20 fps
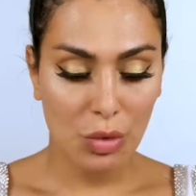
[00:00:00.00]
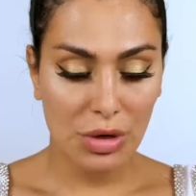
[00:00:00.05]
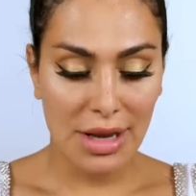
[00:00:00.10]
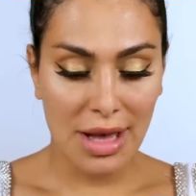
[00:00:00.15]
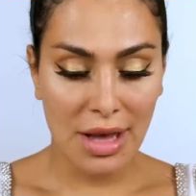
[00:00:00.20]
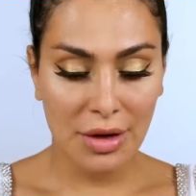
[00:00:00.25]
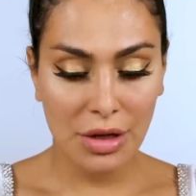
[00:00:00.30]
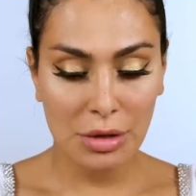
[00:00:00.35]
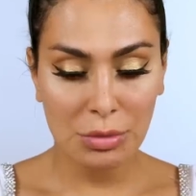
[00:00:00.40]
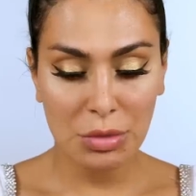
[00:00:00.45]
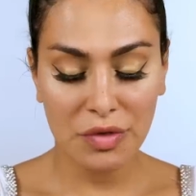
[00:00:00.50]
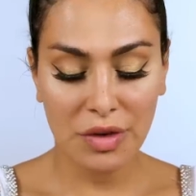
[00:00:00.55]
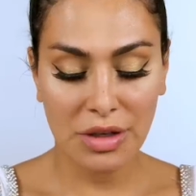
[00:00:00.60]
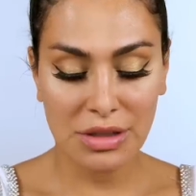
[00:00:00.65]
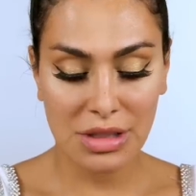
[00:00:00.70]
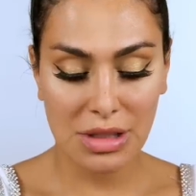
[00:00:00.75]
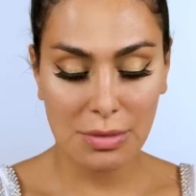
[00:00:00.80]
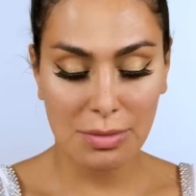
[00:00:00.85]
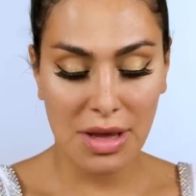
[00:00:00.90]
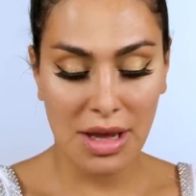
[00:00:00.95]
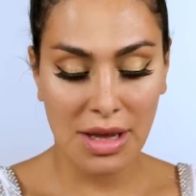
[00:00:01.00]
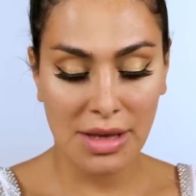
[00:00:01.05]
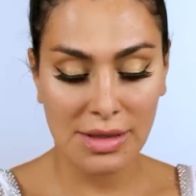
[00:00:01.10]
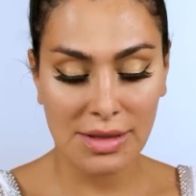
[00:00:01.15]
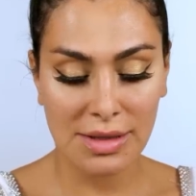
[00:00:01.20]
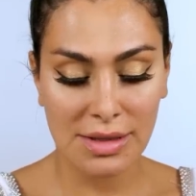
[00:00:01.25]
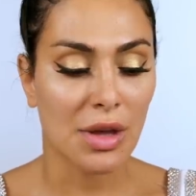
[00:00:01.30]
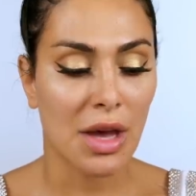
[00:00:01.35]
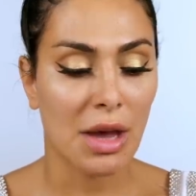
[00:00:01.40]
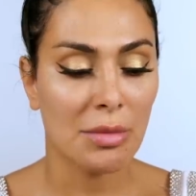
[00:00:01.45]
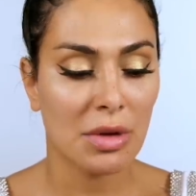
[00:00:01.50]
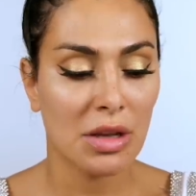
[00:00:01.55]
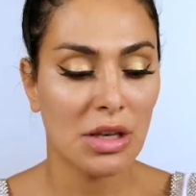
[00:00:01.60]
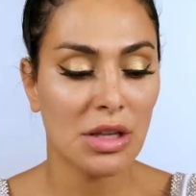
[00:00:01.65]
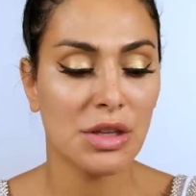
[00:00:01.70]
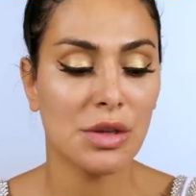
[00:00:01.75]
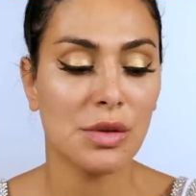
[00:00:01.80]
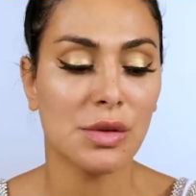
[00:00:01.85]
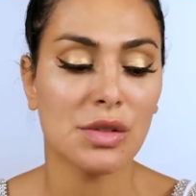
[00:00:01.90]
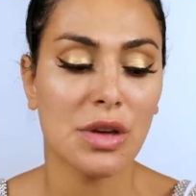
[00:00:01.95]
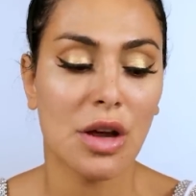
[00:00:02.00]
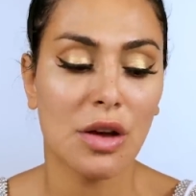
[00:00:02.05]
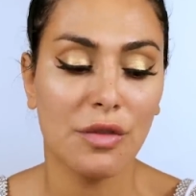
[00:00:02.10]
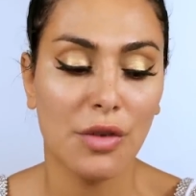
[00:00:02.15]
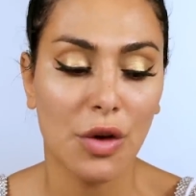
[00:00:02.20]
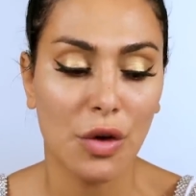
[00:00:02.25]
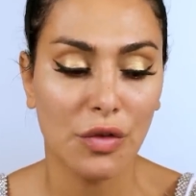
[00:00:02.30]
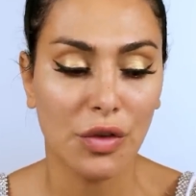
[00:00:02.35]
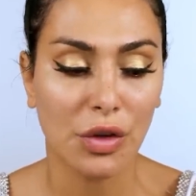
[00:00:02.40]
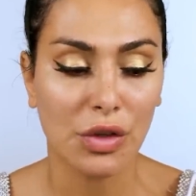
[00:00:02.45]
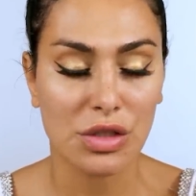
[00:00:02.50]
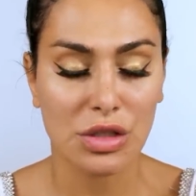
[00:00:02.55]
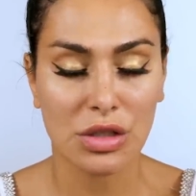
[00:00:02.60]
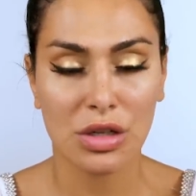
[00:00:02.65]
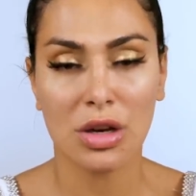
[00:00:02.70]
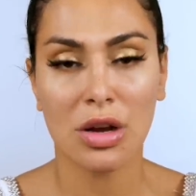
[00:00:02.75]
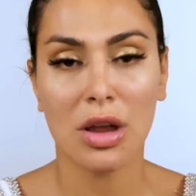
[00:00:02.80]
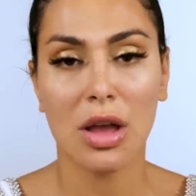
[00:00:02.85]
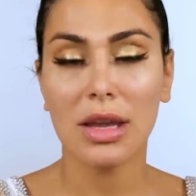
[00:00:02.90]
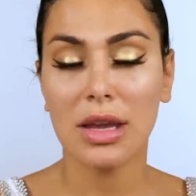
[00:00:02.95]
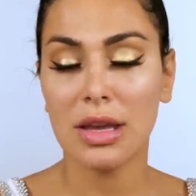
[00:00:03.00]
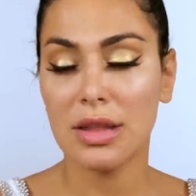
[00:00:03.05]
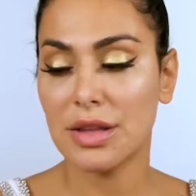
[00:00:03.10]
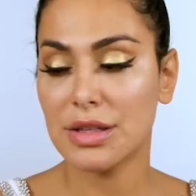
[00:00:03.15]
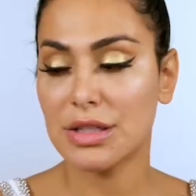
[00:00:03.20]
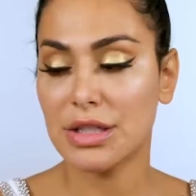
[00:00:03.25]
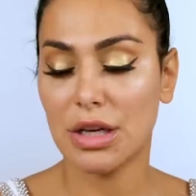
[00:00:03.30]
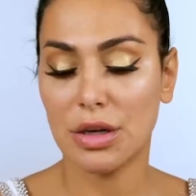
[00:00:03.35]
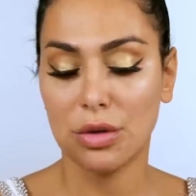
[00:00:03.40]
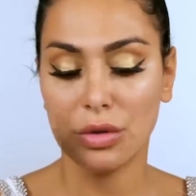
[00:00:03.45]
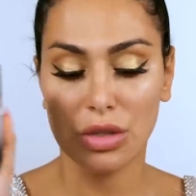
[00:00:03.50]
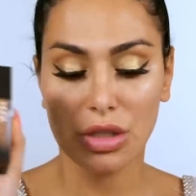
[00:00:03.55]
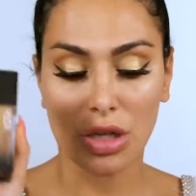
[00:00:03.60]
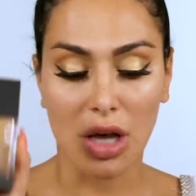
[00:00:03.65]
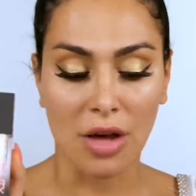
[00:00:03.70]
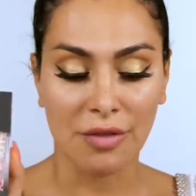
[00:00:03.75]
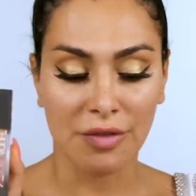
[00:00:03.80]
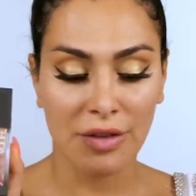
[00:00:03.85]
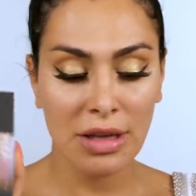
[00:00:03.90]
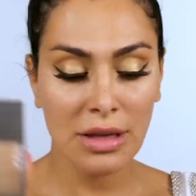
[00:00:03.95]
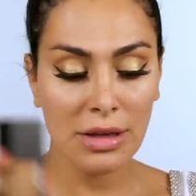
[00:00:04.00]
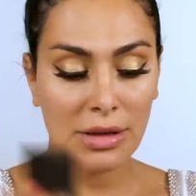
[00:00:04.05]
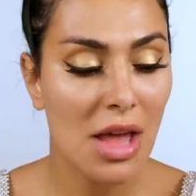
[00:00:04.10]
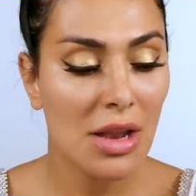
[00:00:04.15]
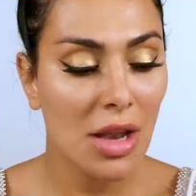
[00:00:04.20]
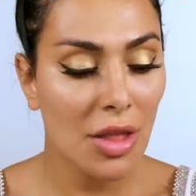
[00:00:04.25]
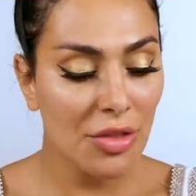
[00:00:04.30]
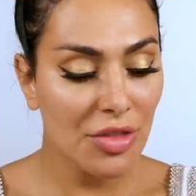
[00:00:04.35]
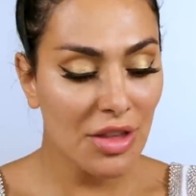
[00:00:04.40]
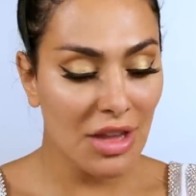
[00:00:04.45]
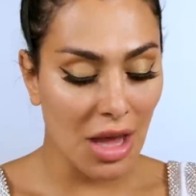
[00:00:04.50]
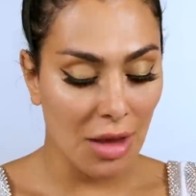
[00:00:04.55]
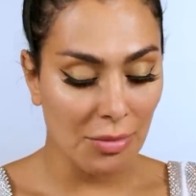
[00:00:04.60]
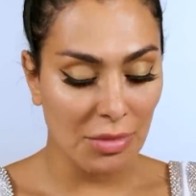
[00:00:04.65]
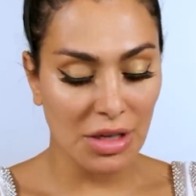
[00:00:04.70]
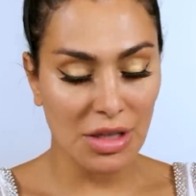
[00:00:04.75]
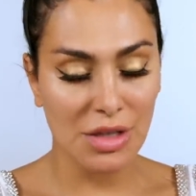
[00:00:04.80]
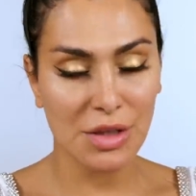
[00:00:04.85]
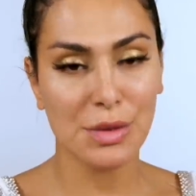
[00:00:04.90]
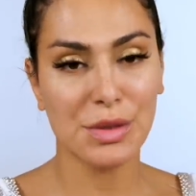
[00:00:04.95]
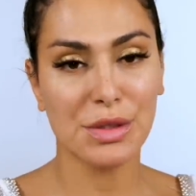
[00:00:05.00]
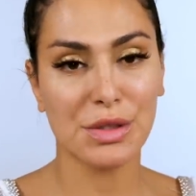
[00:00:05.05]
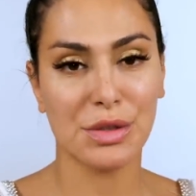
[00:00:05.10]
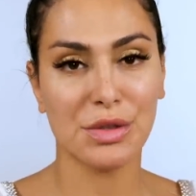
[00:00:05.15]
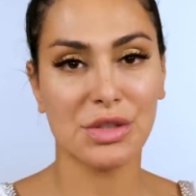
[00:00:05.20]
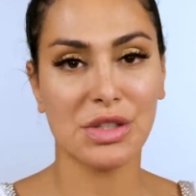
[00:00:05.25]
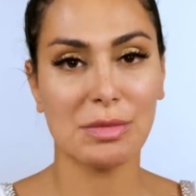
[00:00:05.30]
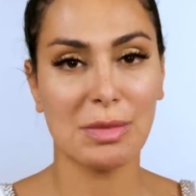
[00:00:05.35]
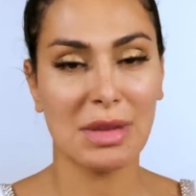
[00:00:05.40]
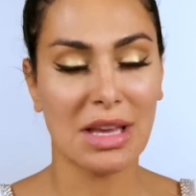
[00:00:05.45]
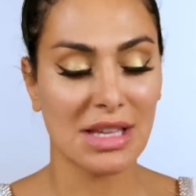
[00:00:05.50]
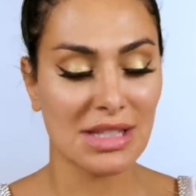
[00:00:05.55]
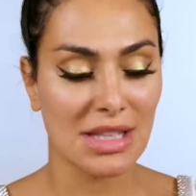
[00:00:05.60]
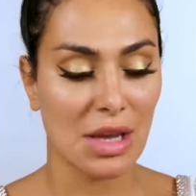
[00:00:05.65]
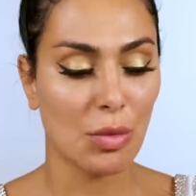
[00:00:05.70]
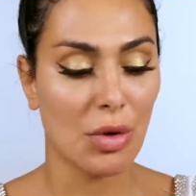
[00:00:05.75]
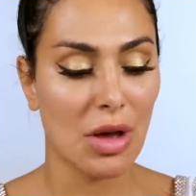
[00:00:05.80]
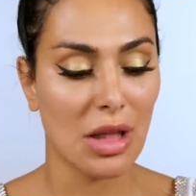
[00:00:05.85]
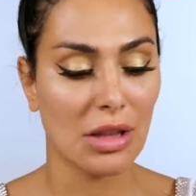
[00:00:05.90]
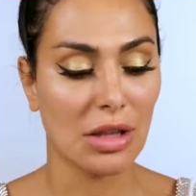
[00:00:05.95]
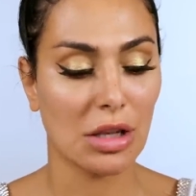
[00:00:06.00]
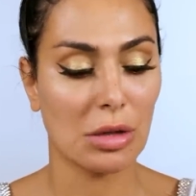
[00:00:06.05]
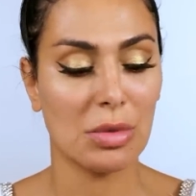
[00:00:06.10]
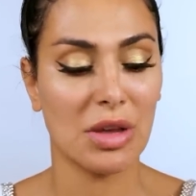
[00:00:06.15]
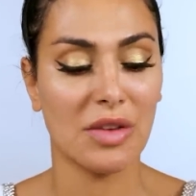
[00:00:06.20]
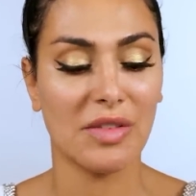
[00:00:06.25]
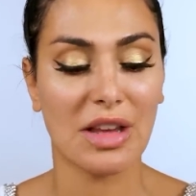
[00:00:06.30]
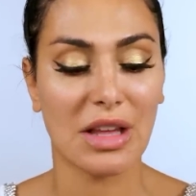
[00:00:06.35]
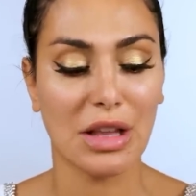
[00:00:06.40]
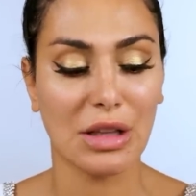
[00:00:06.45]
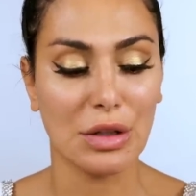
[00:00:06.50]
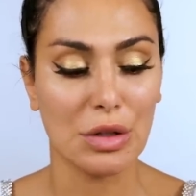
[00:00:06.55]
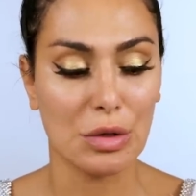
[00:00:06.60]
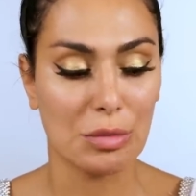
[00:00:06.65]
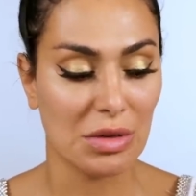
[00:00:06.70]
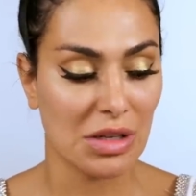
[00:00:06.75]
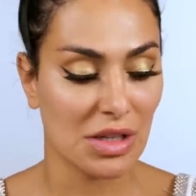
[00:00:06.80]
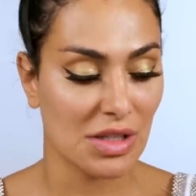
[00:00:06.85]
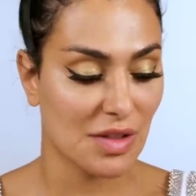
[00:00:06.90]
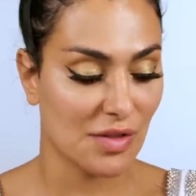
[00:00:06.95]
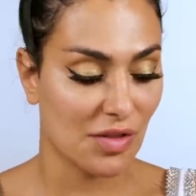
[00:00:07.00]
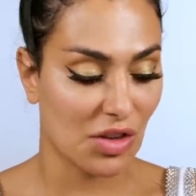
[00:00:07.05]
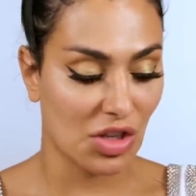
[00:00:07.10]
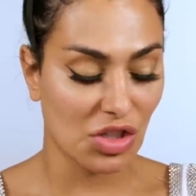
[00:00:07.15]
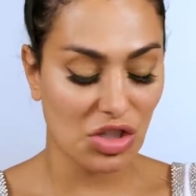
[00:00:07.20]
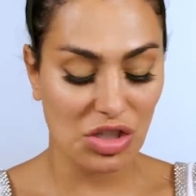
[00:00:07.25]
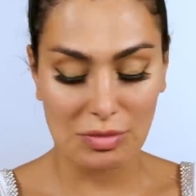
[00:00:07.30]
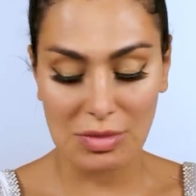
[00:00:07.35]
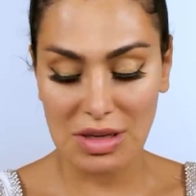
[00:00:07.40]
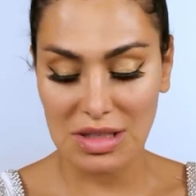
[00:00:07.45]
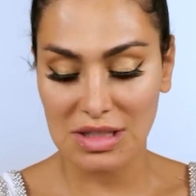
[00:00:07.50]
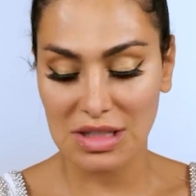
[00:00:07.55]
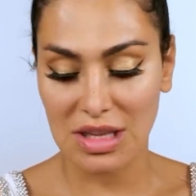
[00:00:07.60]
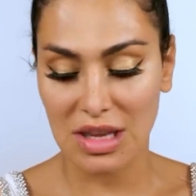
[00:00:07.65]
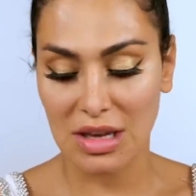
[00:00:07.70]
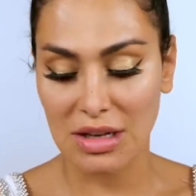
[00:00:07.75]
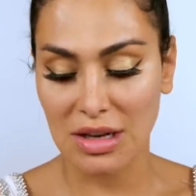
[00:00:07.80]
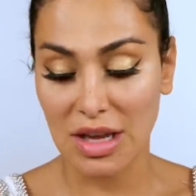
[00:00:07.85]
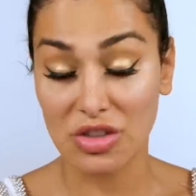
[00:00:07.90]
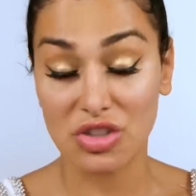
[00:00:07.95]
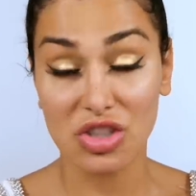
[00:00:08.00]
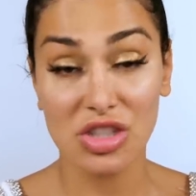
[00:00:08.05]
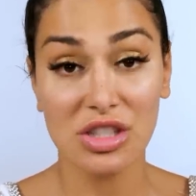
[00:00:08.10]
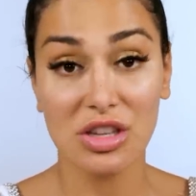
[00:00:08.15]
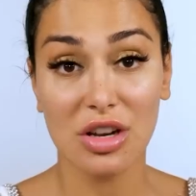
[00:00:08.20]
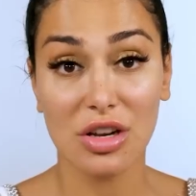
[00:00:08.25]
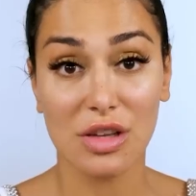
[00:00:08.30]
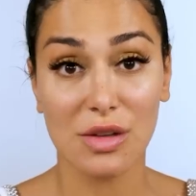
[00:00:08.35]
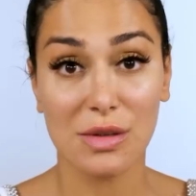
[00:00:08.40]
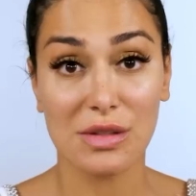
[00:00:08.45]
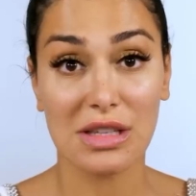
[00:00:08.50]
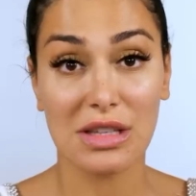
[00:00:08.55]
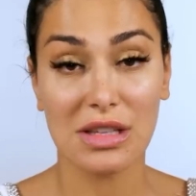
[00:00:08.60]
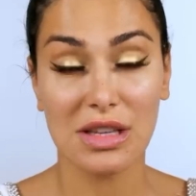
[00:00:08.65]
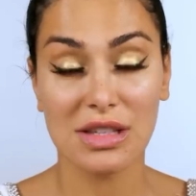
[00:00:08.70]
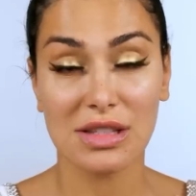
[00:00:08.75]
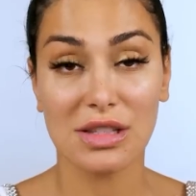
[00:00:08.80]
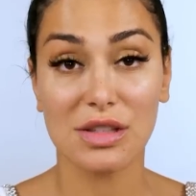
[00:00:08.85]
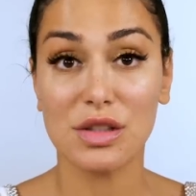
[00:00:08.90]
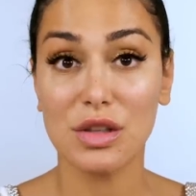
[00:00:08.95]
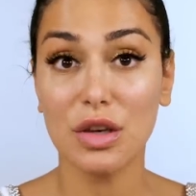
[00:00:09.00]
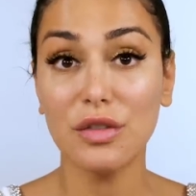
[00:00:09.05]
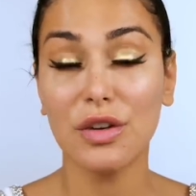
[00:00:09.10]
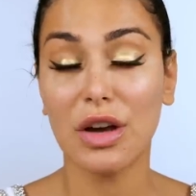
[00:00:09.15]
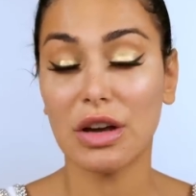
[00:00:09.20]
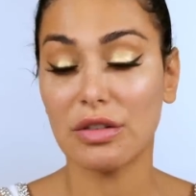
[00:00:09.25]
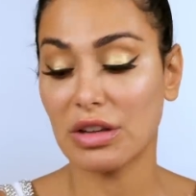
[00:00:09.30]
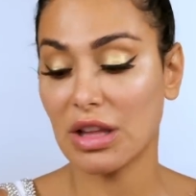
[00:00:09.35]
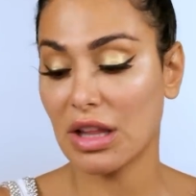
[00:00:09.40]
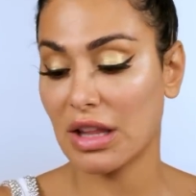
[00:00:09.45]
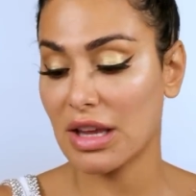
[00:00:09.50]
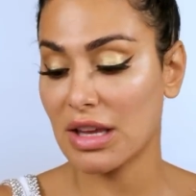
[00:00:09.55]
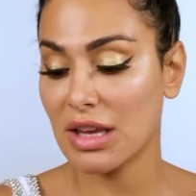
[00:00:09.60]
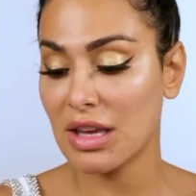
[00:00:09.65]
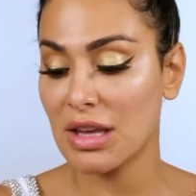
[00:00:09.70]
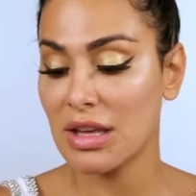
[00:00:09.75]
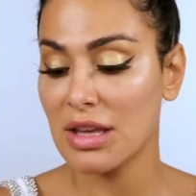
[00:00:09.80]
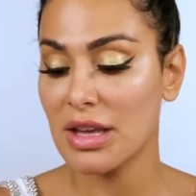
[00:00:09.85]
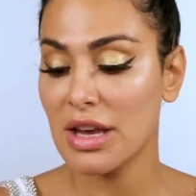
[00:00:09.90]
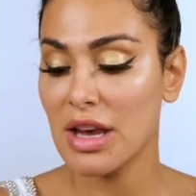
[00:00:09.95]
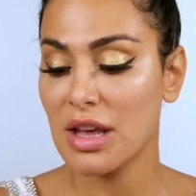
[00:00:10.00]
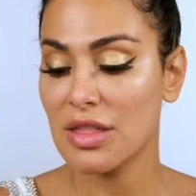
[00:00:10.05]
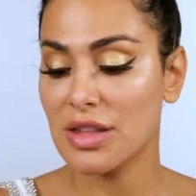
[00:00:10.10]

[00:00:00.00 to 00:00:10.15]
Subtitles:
We're now gonna move on to the base. I'm gonna use our faux filter in the tone Toffee. Another thing I'm gonna use too, just because I want a little bit like a luminous finish to my skin. I just started using this and so far I really like it.